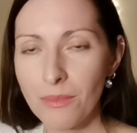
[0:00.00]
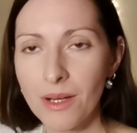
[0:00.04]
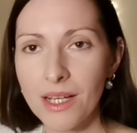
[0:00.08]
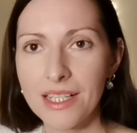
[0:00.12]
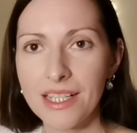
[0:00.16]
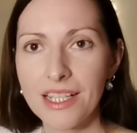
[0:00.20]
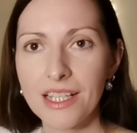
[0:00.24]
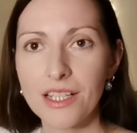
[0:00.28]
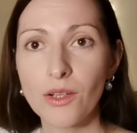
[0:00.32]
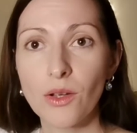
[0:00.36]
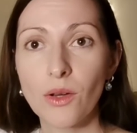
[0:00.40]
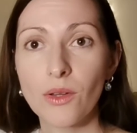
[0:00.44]

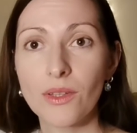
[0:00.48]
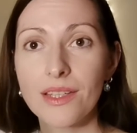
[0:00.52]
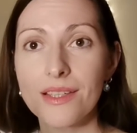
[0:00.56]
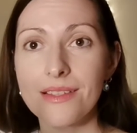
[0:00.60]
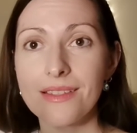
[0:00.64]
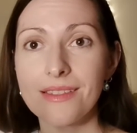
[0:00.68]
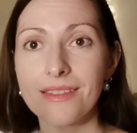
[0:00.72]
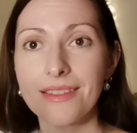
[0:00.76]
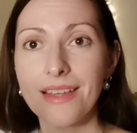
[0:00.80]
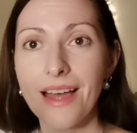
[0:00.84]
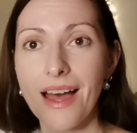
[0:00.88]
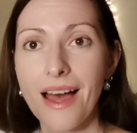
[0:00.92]
money and all
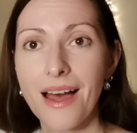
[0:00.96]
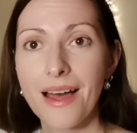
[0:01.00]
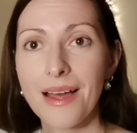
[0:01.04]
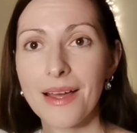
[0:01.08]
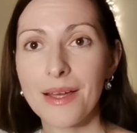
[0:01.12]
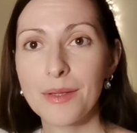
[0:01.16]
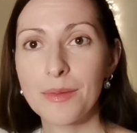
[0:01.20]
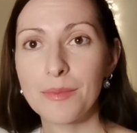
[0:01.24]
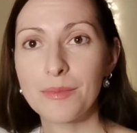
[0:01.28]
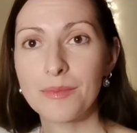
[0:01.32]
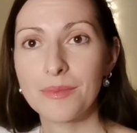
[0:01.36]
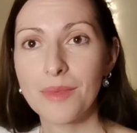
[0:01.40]
this
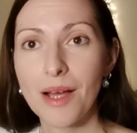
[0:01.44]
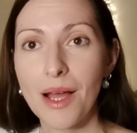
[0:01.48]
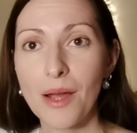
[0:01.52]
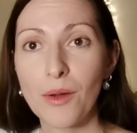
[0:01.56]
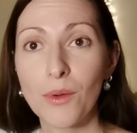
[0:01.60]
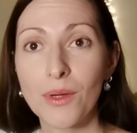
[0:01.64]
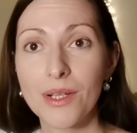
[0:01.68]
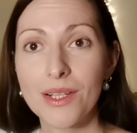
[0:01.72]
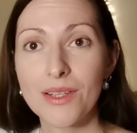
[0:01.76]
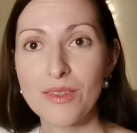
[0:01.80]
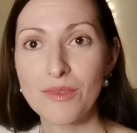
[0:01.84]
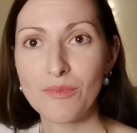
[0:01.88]
time, I
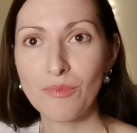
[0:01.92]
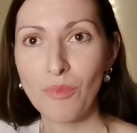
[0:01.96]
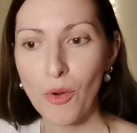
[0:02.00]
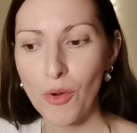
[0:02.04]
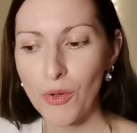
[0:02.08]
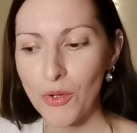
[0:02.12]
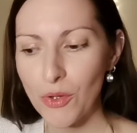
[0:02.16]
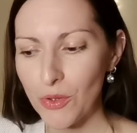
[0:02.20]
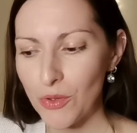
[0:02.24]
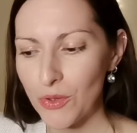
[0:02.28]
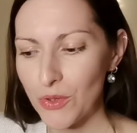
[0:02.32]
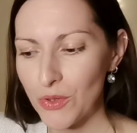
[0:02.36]
want to
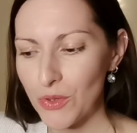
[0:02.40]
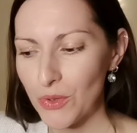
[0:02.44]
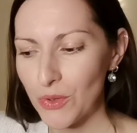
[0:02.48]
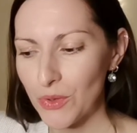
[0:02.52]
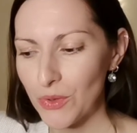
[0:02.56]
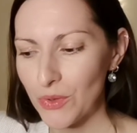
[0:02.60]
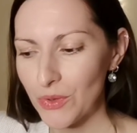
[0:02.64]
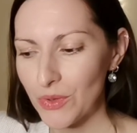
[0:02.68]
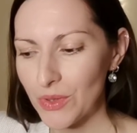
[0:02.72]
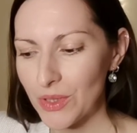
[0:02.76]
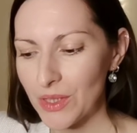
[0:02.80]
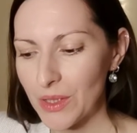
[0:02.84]
spoil you,
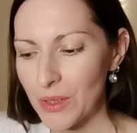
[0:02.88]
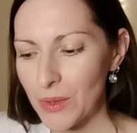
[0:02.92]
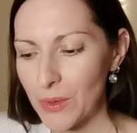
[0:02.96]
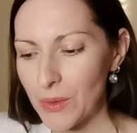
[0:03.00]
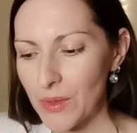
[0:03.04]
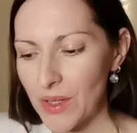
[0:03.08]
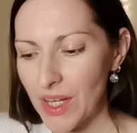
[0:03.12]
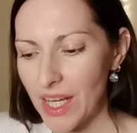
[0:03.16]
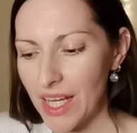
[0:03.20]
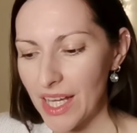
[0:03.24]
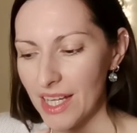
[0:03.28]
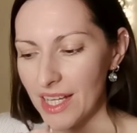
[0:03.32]
you
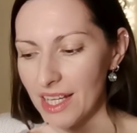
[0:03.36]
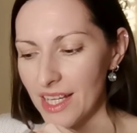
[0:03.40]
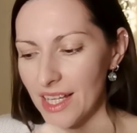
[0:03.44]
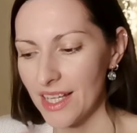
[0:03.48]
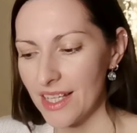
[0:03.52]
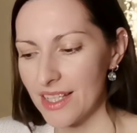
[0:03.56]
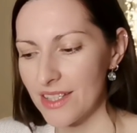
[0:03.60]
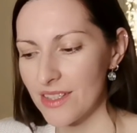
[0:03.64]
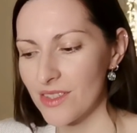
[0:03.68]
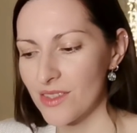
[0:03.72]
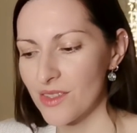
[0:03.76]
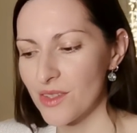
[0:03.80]
know.
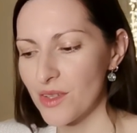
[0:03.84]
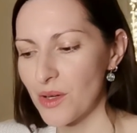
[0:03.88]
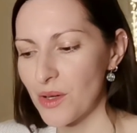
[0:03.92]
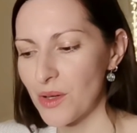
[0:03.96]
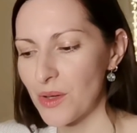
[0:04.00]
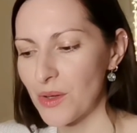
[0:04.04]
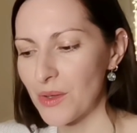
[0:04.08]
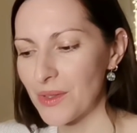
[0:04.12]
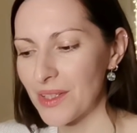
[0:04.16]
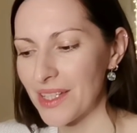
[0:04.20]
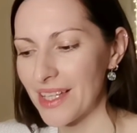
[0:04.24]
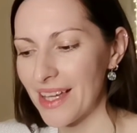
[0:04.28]

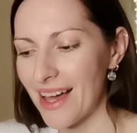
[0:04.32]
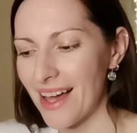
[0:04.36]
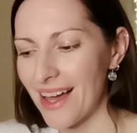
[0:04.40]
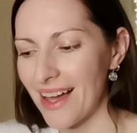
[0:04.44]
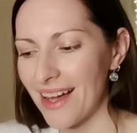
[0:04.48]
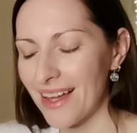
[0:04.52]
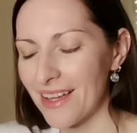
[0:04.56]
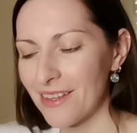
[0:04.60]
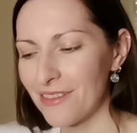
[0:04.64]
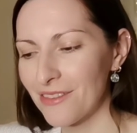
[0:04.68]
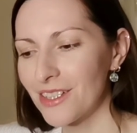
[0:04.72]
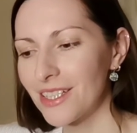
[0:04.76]
So
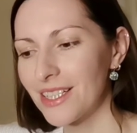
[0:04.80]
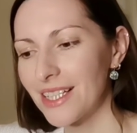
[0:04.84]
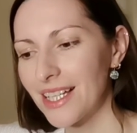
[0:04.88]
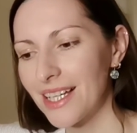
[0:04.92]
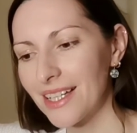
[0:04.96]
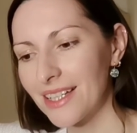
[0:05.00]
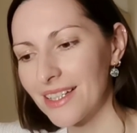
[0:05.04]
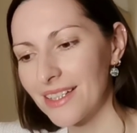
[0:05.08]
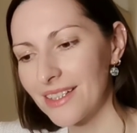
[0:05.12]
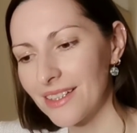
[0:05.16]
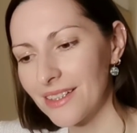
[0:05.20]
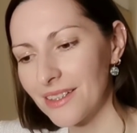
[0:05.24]
yeah, I feel
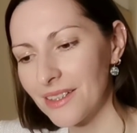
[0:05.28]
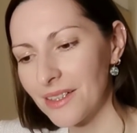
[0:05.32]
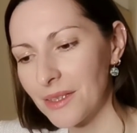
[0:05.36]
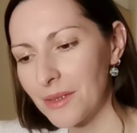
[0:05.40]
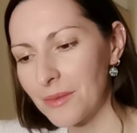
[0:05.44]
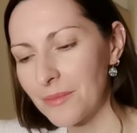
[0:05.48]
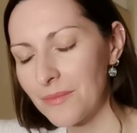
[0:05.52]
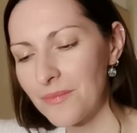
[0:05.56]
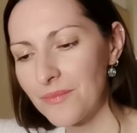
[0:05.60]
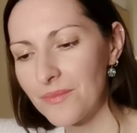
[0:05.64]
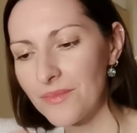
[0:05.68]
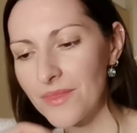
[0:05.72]
like
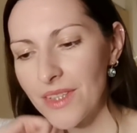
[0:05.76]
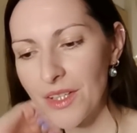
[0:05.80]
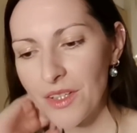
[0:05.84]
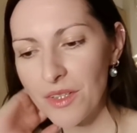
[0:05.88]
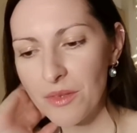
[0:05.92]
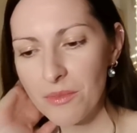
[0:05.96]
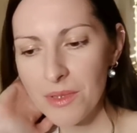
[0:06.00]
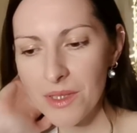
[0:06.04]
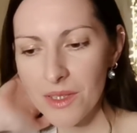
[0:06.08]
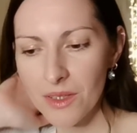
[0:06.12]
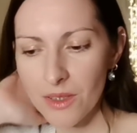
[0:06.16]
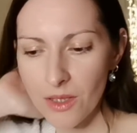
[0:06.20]
there
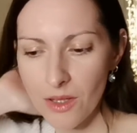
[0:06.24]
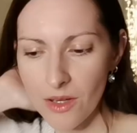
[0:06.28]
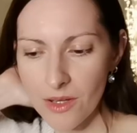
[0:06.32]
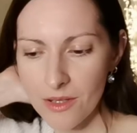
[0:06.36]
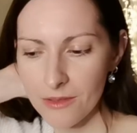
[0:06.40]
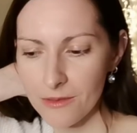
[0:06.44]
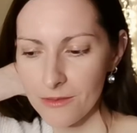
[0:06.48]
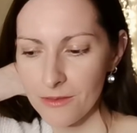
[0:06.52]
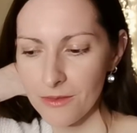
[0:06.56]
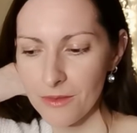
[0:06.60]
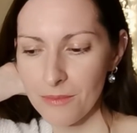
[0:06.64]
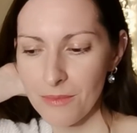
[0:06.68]
could be a lot
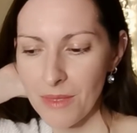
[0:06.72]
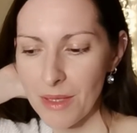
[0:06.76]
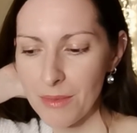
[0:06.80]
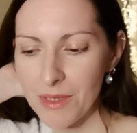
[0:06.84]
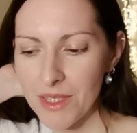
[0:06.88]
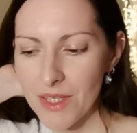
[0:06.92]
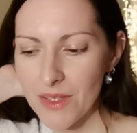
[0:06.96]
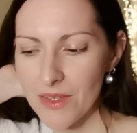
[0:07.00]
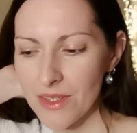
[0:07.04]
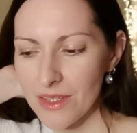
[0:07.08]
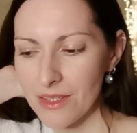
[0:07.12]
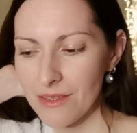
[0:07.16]
of,
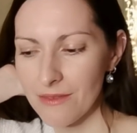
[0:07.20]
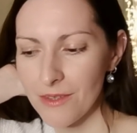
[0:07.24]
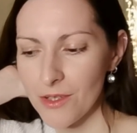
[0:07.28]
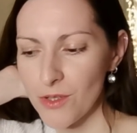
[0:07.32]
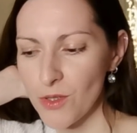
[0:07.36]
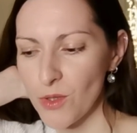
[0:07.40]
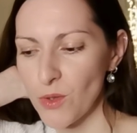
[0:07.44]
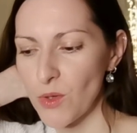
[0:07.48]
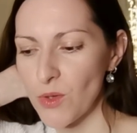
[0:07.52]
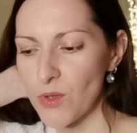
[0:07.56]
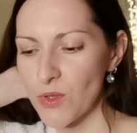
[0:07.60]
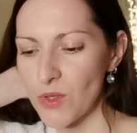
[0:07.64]
maybe this
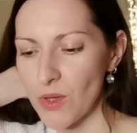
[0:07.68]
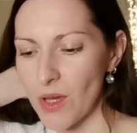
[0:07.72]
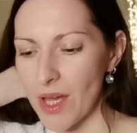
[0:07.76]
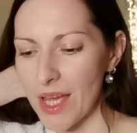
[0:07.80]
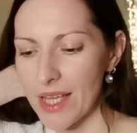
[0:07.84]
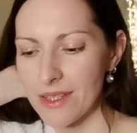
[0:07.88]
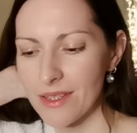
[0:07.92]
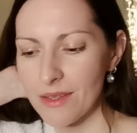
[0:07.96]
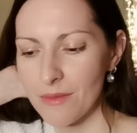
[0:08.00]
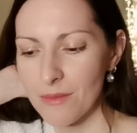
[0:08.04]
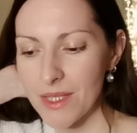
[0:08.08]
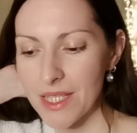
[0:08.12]
individual also
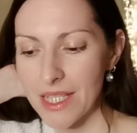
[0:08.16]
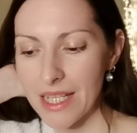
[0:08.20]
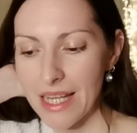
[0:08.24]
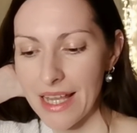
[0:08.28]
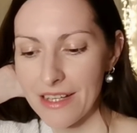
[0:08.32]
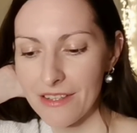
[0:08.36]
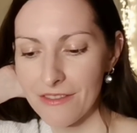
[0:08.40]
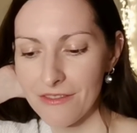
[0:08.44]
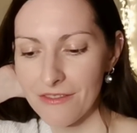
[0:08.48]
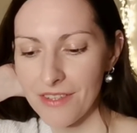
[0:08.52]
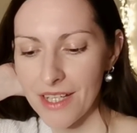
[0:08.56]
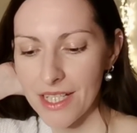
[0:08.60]
has some
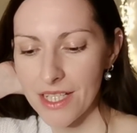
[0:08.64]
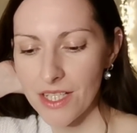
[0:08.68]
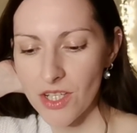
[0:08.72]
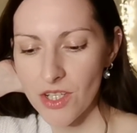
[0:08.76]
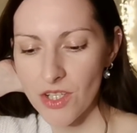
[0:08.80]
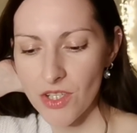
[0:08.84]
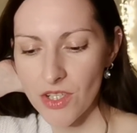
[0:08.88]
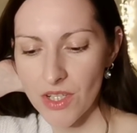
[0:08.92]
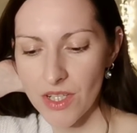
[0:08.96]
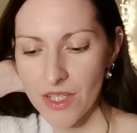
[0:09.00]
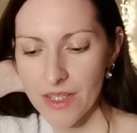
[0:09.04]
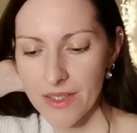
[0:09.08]
slight
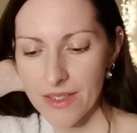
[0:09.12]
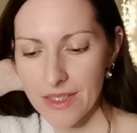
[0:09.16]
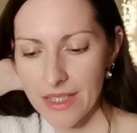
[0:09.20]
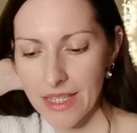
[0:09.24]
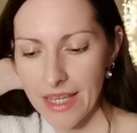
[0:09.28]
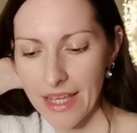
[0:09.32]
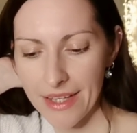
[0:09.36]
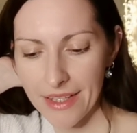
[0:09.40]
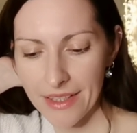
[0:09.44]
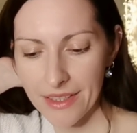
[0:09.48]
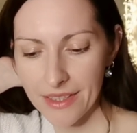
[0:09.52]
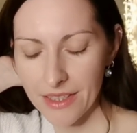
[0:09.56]
fetishes,
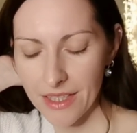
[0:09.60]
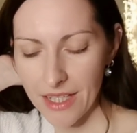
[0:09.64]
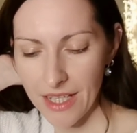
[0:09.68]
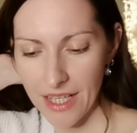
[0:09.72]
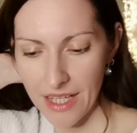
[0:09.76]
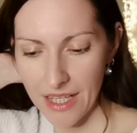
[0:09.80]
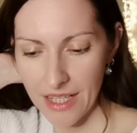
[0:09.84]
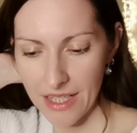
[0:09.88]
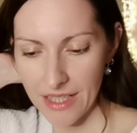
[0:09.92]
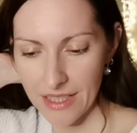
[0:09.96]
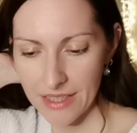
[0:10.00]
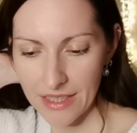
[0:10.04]
like
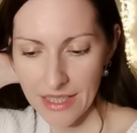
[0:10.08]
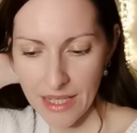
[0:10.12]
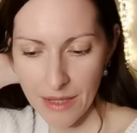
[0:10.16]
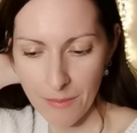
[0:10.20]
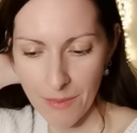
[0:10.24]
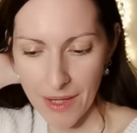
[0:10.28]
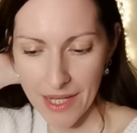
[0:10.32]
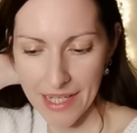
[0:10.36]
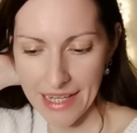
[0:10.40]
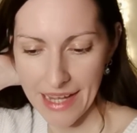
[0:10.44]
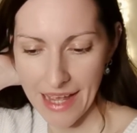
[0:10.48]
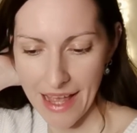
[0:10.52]
they
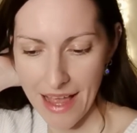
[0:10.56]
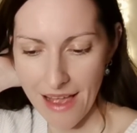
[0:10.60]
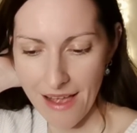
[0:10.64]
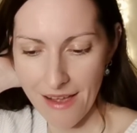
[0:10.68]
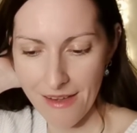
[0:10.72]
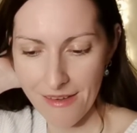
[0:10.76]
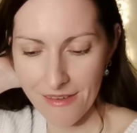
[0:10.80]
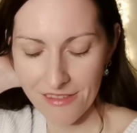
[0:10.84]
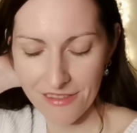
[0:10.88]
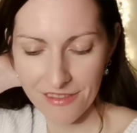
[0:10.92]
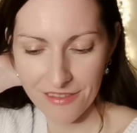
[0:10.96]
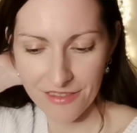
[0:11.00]
might
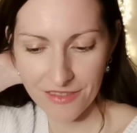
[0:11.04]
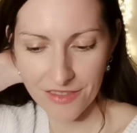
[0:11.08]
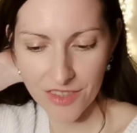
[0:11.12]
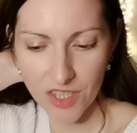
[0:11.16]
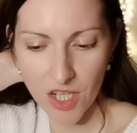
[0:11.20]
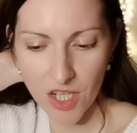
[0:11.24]
have